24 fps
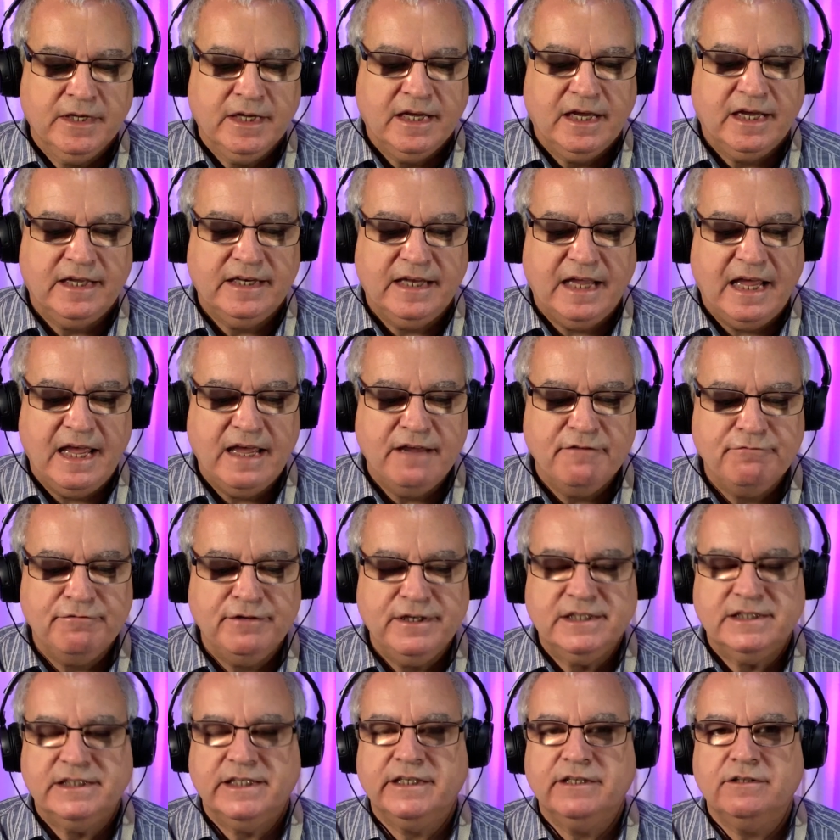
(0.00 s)
and every
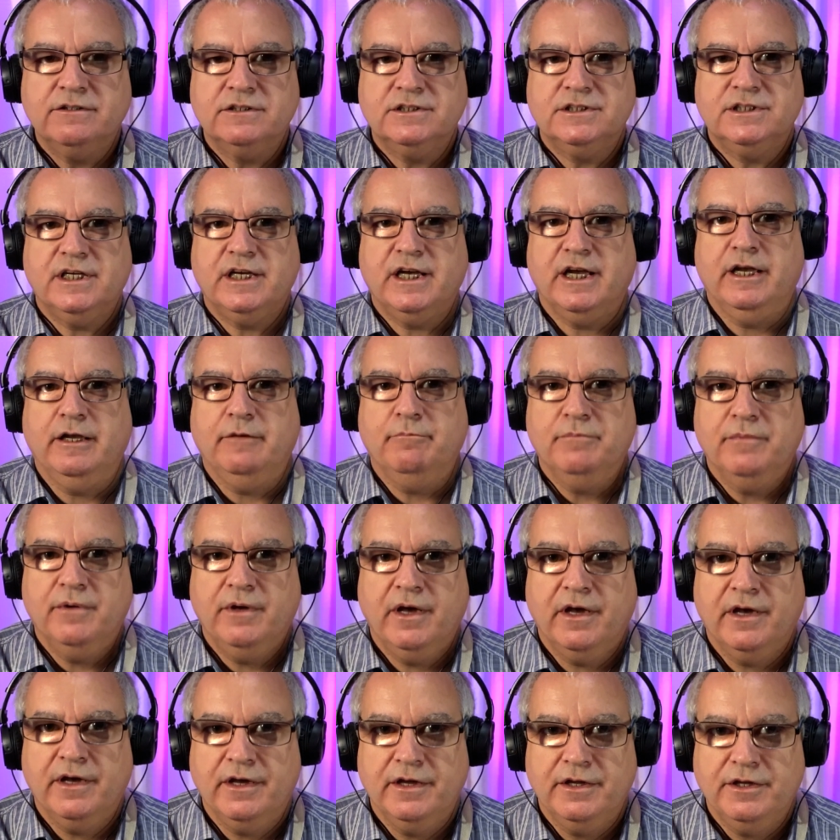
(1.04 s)
single time
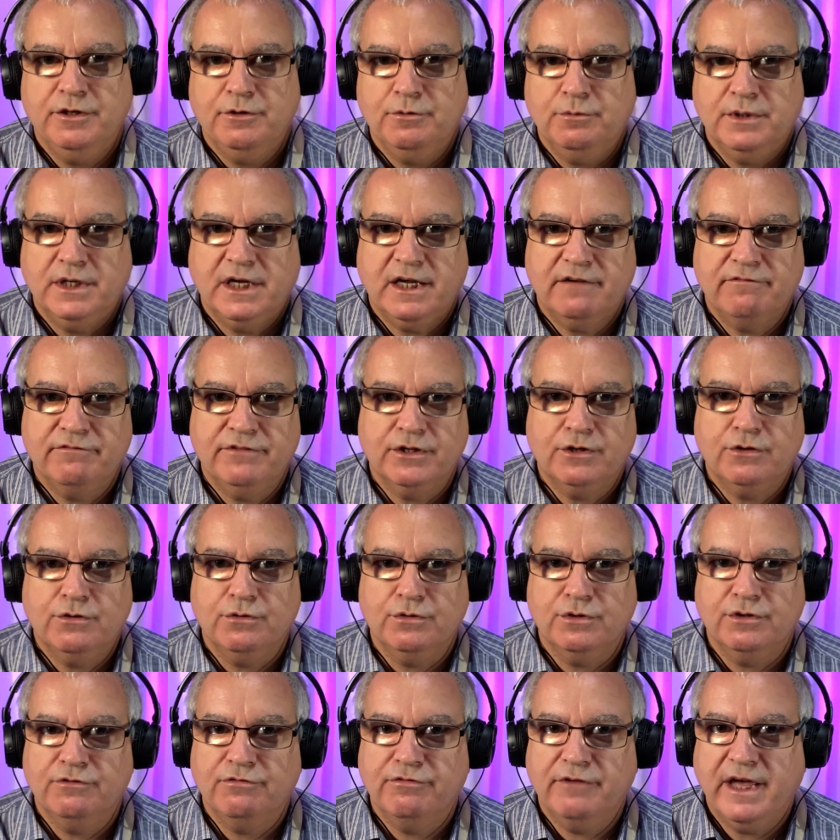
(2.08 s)
you would have the
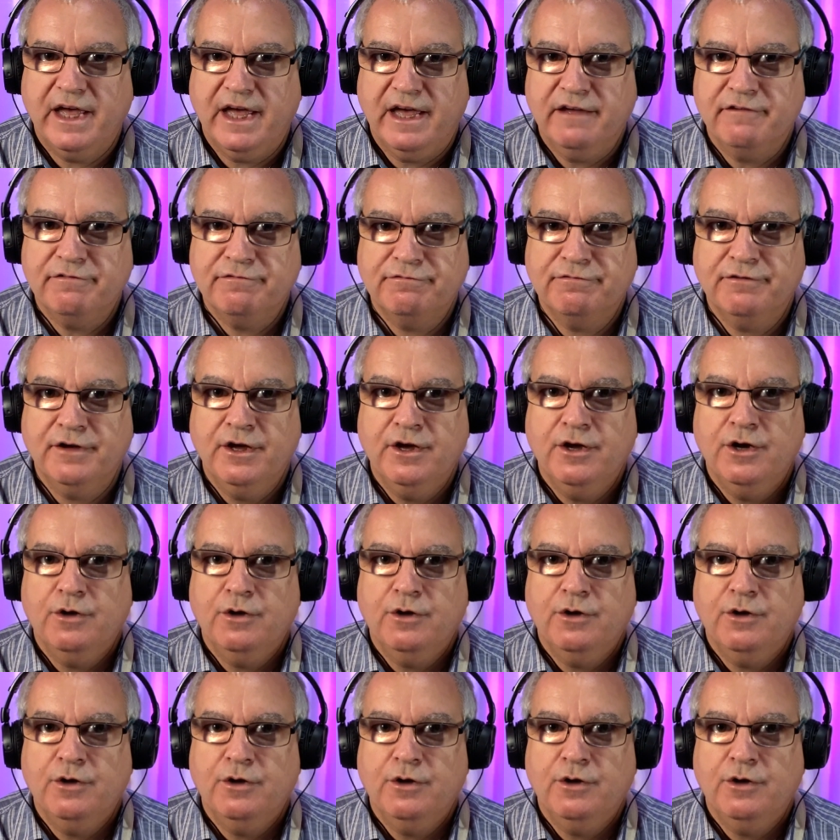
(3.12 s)
chord of F,